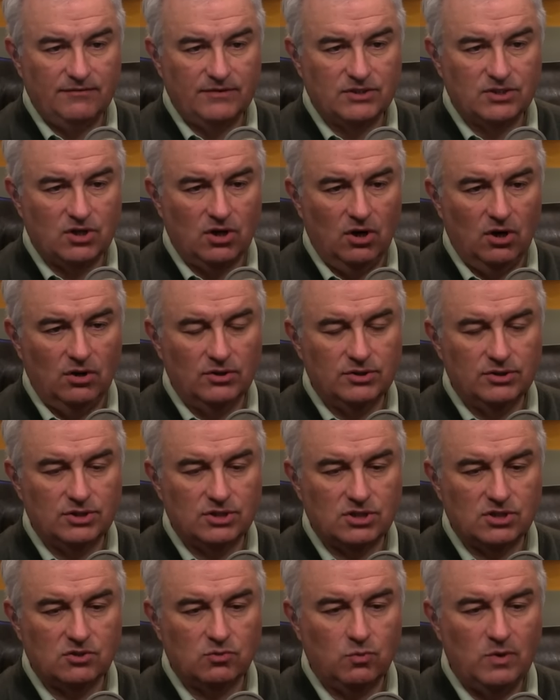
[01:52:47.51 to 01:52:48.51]
It's called
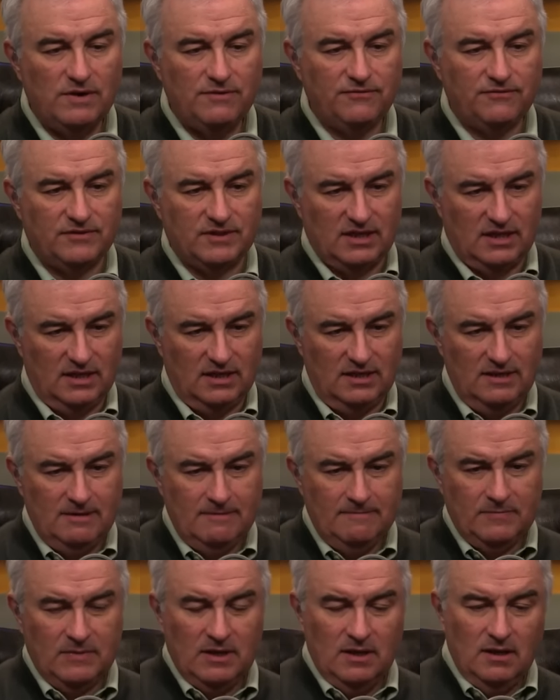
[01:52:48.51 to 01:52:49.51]
Swifty.
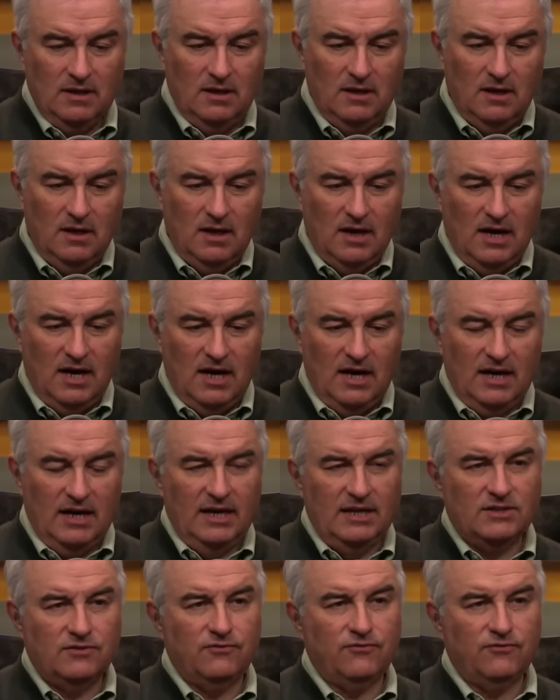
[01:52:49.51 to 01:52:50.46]
Uh, it's